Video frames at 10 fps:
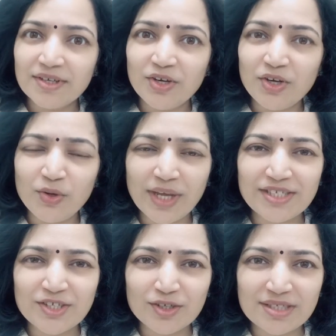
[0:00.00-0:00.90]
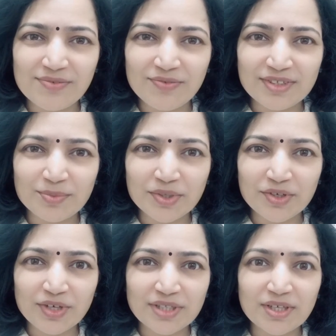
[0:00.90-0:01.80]
look at yourself in the
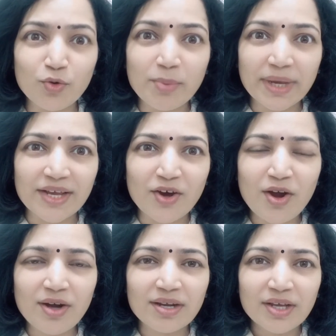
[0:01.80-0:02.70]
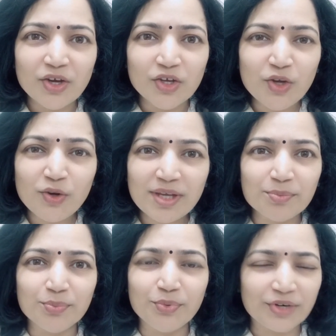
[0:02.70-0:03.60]
mirror and say, oh my God, you're
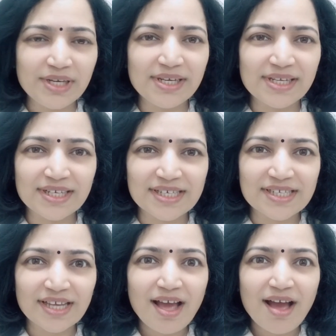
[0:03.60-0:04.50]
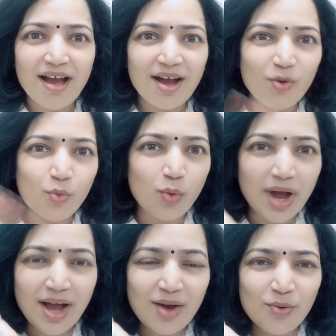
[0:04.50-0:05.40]
looking brilliant.
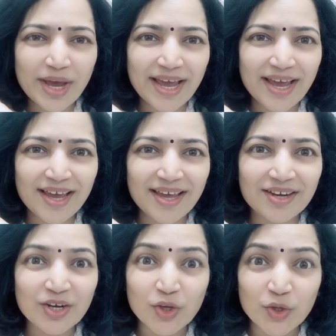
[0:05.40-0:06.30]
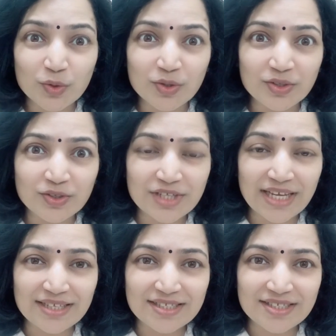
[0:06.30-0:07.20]
Wow, hair, your
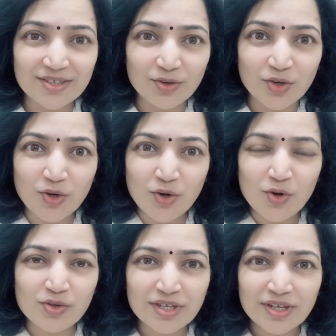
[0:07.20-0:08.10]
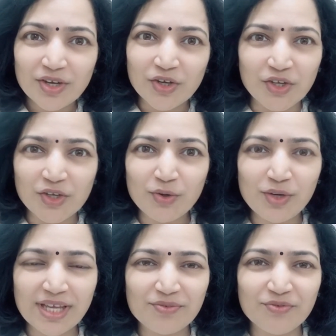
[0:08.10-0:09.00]
skin is so good. You're
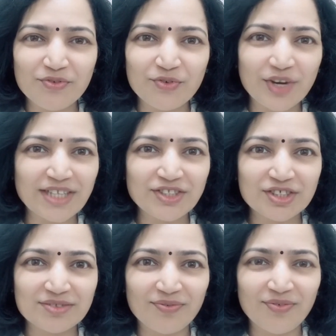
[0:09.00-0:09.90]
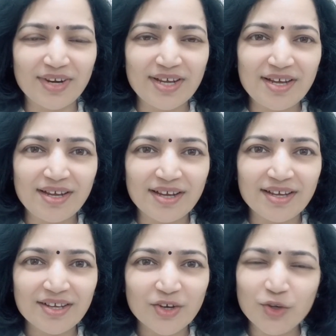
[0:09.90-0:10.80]
looking fresh as a flower.
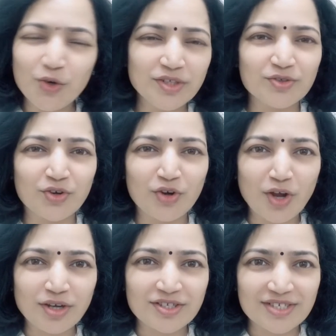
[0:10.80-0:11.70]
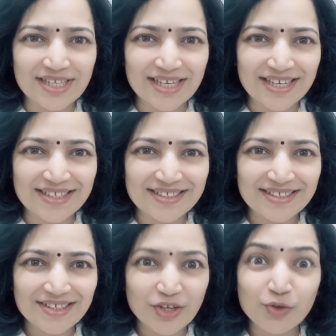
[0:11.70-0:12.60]
You're going to rock today.
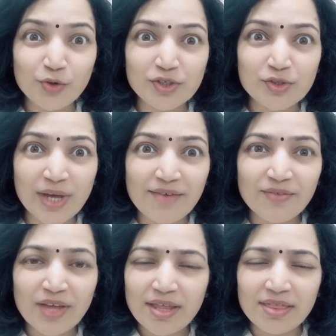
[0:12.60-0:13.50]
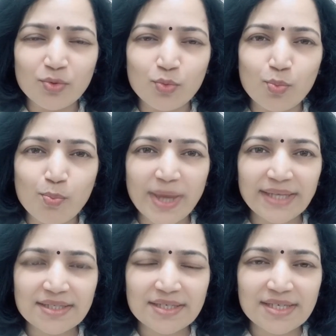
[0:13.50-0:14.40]
You're going to have the
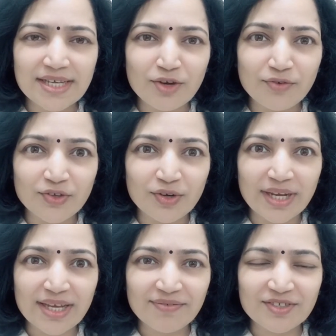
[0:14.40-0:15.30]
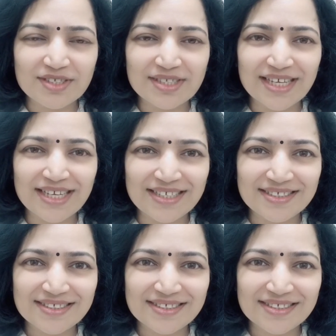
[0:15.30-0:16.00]
best day of your life today.